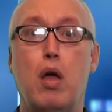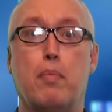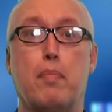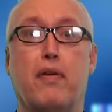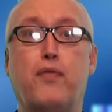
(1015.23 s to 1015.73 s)

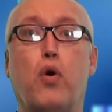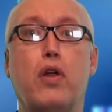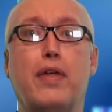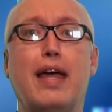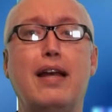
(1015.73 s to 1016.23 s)
But
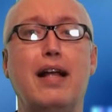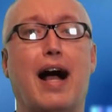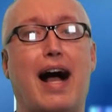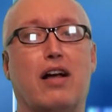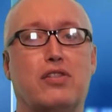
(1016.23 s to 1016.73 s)
before then,
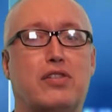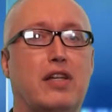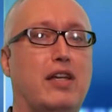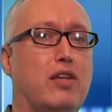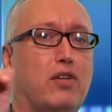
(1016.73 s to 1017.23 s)
I'll
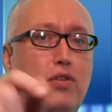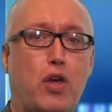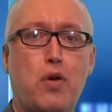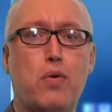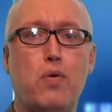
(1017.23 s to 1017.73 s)
see
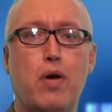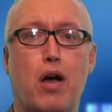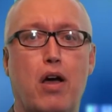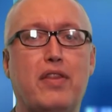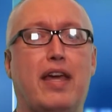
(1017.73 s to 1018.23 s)
you
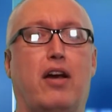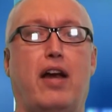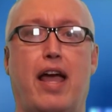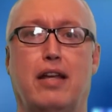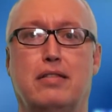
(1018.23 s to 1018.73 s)
on the
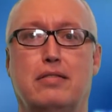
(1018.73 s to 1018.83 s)
internet.